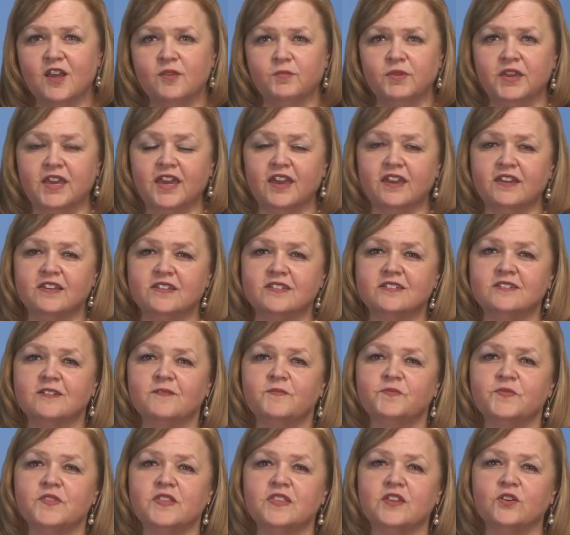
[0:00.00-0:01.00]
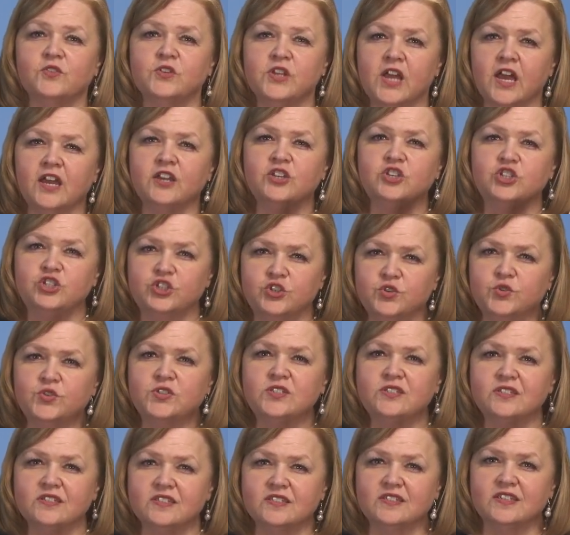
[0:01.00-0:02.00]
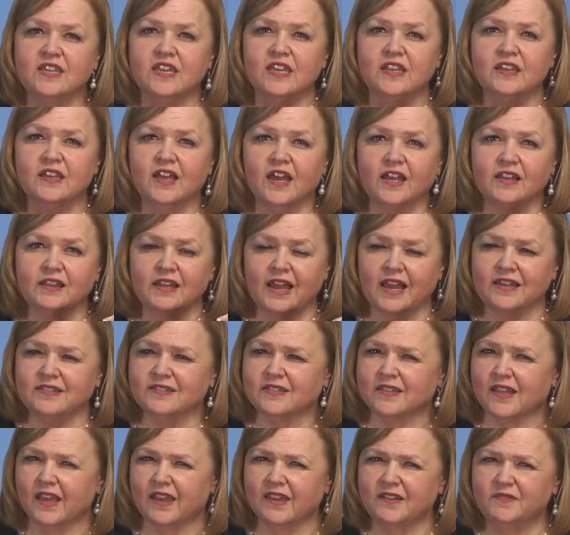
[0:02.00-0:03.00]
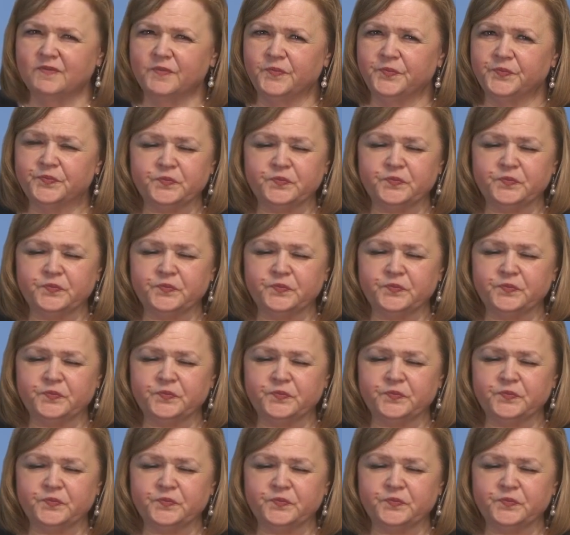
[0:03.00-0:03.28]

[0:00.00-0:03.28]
because they're not used to seeing that last line